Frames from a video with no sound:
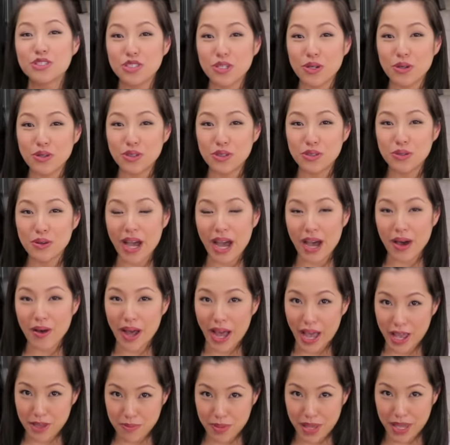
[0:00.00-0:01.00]
show you how
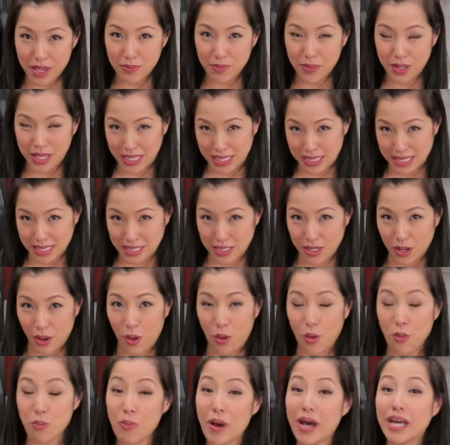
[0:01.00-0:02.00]
I make pizza
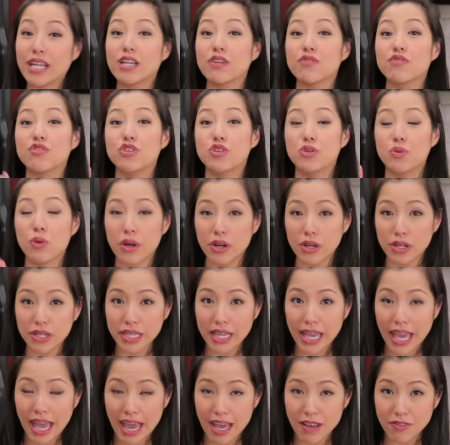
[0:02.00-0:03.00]
dough, but if you
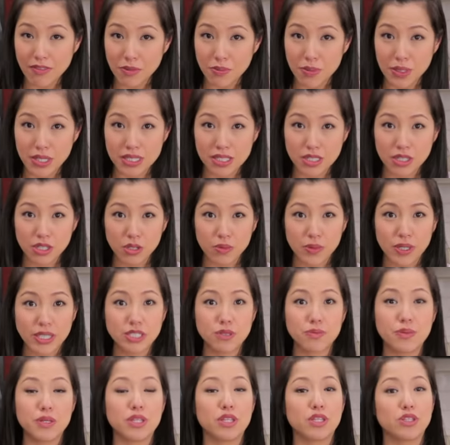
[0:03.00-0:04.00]
already have a pizza dough
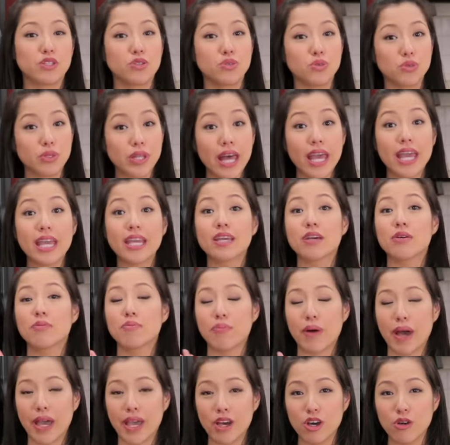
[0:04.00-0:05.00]
recipe that you like,
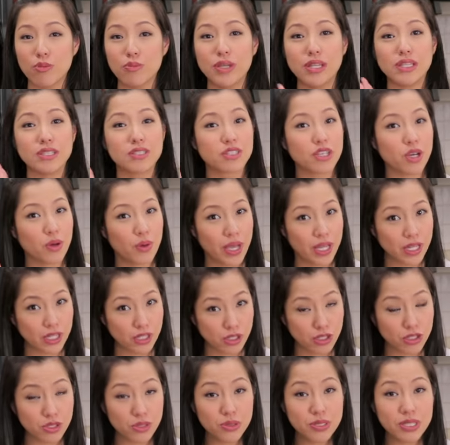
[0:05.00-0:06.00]
by all means, go ahead
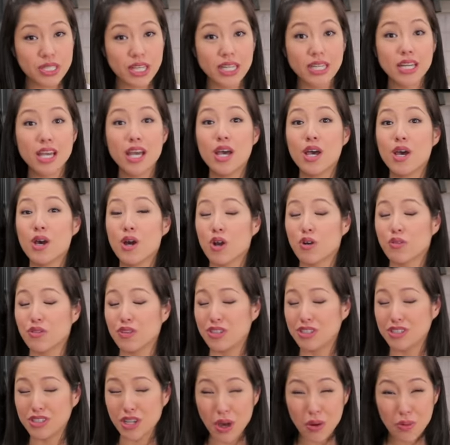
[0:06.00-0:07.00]
and use it. Or if
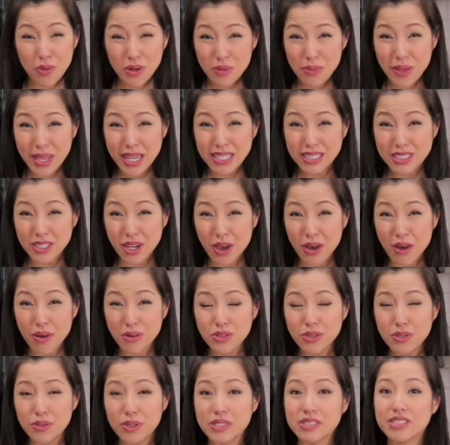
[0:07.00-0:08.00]
you don't wanna make dough,
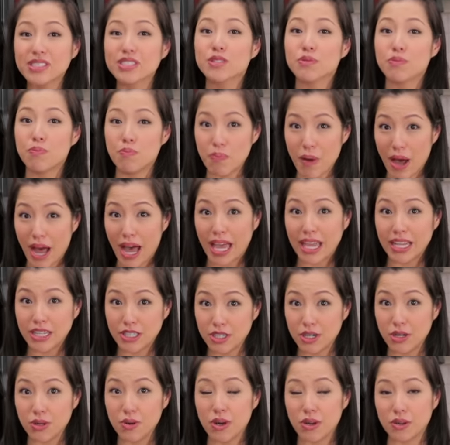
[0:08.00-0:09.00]
you can just buy
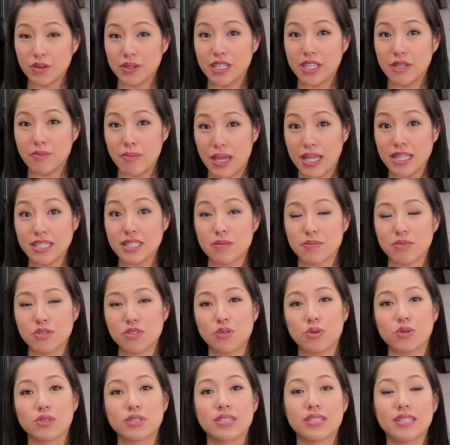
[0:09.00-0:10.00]
dough already made, some
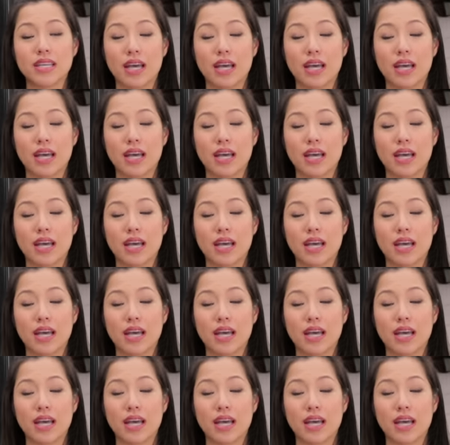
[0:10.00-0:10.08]
stores